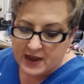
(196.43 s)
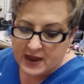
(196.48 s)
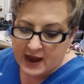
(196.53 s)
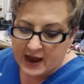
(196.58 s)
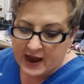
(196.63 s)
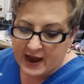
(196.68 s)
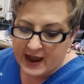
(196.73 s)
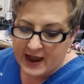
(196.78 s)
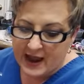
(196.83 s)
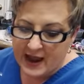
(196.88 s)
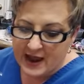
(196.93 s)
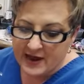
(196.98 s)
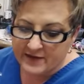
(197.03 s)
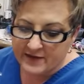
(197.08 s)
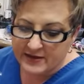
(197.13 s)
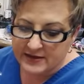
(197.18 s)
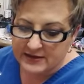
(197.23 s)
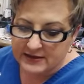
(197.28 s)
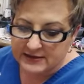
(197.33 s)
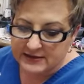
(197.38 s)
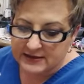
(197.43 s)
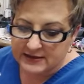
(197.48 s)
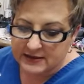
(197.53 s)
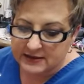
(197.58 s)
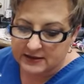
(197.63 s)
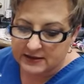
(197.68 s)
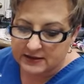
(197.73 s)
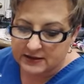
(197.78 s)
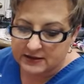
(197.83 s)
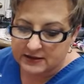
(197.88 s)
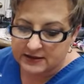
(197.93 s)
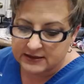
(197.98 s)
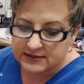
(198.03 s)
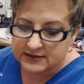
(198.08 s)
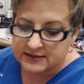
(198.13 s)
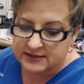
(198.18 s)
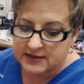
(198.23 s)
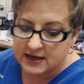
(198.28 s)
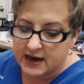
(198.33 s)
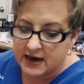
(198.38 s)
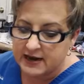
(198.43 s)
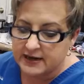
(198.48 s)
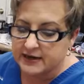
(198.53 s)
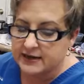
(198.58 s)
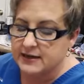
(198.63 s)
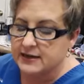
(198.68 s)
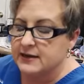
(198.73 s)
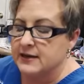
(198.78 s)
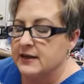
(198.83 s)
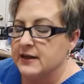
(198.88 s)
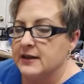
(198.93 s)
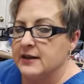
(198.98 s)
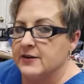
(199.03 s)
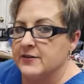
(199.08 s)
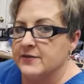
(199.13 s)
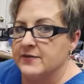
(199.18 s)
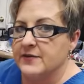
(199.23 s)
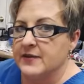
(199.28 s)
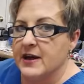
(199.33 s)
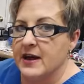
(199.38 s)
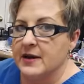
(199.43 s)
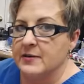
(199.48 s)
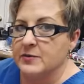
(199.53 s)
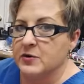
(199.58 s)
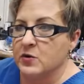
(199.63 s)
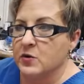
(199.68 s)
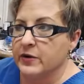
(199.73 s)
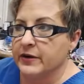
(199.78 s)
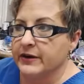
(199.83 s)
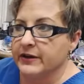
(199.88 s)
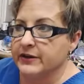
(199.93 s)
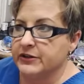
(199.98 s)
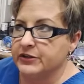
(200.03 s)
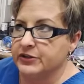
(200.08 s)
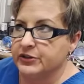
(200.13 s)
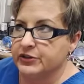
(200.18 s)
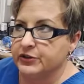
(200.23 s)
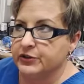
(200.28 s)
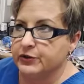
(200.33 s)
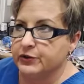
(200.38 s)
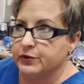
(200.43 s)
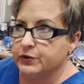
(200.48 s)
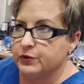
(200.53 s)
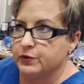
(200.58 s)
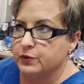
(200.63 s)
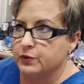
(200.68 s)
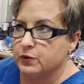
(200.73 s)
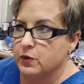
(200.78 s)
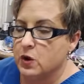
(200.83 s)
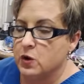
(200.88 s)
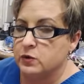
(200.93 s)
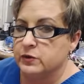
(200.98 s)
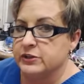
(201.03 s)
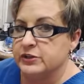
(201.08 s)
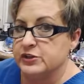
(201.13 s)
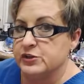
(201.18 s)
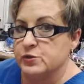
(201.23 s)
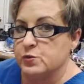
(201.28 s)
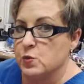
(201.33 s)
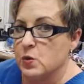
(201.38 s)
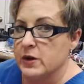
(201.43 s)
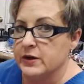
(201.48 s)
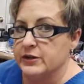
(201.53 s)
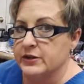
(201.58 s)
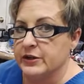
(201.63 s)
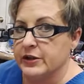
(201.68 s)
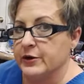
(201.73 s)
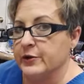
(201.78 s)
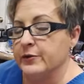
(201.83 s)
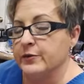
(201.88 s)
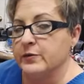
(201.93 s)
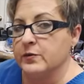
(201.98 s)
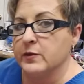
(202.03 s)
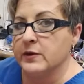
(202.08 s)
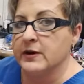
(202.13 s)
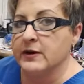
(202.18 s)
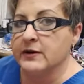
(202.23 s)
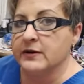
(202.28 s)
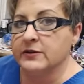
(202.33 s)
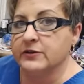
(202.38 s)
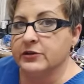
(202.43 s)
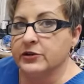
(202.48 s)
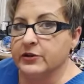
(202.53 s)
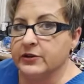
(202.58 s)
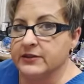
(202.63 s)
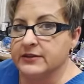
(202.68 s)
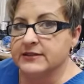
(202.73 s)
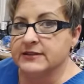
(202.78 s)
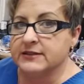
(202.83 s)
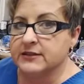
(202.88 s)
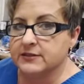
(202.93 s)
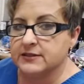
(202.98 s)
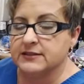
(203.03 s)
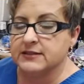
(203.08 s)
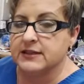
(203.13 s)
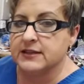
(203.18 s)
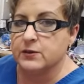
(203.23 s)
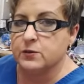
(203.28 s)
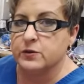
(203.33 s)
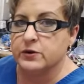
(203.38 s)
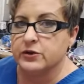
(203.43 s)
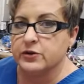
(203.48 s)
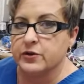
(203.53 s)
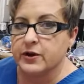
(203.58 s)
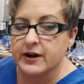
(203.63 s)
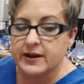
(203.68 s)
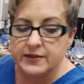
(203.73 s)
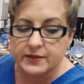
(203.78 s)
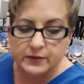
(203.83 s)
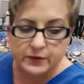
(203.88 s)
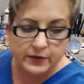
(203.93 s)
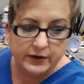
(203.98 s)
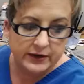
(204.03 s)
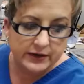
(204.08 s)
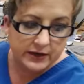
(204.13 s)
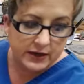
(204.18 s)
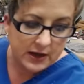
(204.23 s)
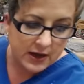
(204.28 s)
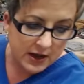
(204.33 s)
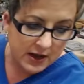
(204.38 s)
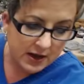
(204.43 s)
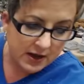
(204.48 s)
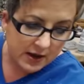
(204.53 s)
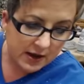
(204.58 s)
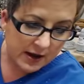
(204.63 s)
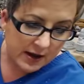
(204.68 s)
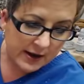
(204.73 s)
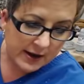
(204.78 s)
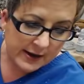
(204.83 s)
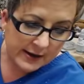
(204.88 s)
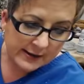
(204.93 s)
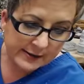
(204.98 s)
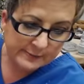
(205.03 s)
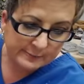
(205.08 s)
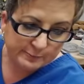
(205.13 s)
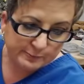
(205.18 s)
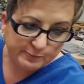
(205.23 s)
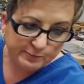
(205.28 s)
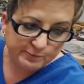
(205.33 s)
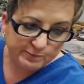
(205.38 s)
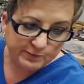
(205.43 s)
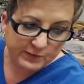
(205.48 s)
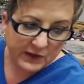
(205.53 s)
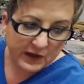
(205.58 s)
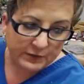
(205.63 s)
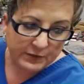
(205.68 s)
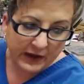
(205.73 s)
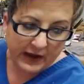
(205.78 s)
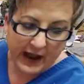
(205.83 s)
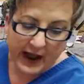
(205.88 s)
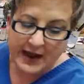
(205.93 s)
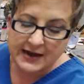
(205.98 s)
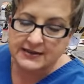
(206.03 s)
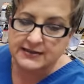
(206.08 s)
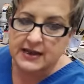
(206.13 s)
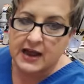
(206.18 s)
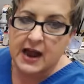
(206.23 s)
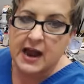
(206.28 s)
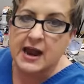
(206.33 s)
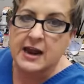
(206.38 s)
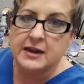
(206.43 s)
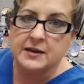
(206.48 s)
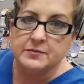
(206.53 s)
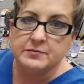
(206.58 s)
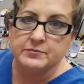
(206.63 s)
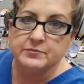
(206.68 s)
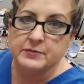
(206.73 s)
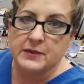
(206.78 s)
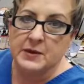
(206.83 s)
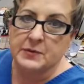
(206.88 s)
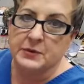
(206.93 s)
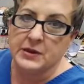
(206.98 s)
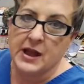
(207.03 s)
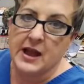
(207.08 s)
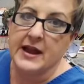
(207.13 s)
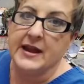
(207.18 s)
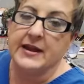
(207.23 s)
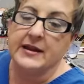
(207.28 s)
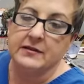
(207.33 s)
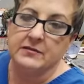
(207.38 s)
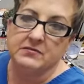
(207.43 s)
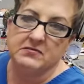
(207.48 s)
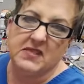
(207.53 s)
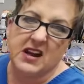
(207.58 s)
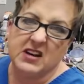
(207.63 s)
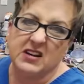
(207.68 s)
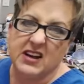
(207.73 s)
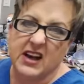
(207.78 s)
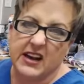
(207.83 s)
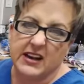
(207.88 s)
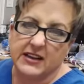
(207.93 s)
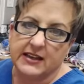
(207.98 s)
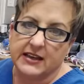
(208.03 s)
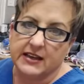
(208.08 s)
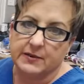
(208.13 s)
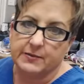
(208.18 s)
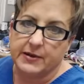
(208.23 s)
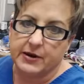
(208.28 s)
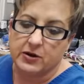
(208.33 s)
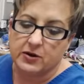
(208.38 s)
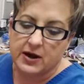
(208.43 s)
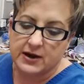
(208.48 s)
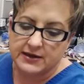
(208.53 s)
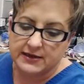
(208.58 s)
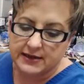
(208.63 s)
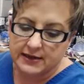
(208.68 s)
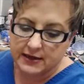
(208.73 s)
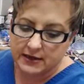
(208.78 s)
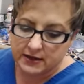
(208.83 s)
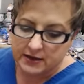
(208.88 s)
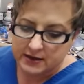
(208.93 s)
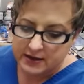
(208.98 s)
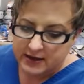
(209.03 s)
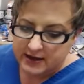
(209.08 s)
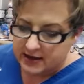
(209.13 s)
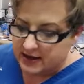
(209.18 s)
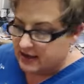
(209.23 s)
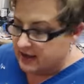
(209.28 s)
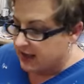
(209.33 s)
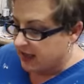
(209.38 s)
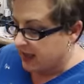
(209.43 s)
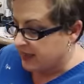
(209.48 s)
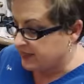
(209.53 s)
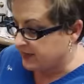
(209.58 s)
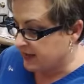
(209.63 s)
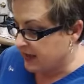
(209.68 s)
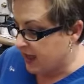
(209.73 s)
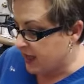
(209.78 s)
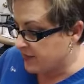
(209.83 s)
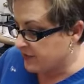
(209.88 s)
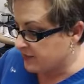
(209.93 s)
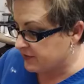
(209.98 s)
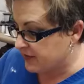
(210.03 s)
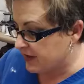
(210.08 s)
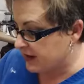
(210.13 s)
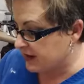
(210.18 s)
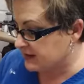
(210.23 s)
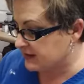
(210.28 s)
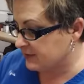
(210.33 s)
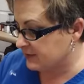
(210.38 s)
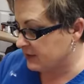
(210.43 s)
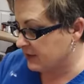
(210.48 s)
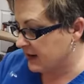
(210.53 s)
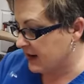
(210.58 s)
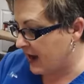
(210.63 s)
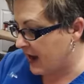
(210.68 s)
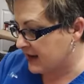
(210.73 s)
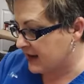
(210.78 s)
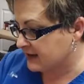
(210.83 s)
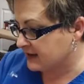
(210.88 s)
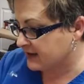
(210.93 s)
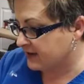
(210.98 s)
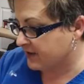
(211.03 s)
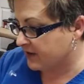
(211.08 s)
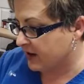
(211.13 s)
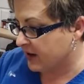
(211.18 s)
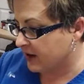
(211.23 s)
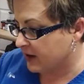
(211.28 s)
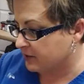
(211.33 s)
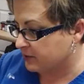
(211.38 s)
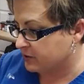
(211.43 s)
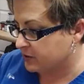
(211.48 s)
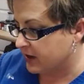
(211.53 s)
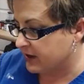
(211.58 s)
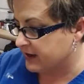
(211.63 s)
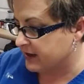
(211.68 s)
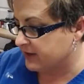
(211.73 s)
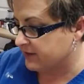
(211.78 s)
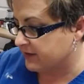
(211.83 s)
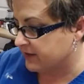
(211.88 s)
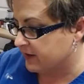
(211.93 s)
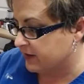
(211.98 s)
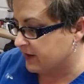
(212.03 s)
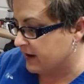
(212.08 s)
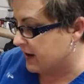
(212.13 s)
I haven't decided if I'm going to only do 1 coat where you can still see the wood grain through it. But as I apply it, I'll kind of get a better idea. And the other thing is I'm going to ask for help trying to figure